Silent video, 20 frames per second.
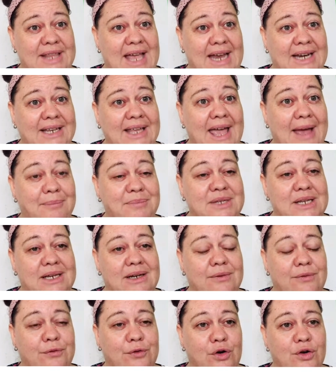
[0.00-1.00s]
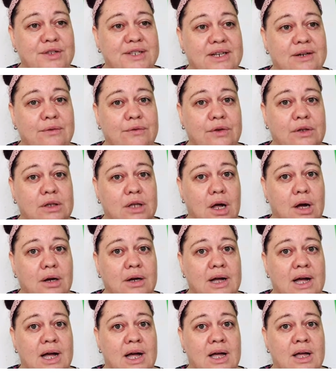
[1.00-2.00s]
that kept it frozen for
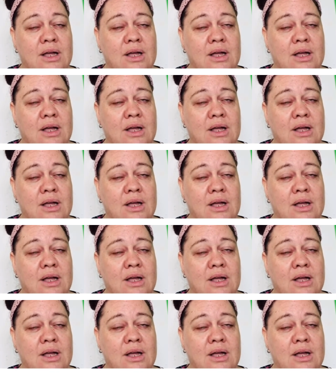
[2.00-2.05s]
longer.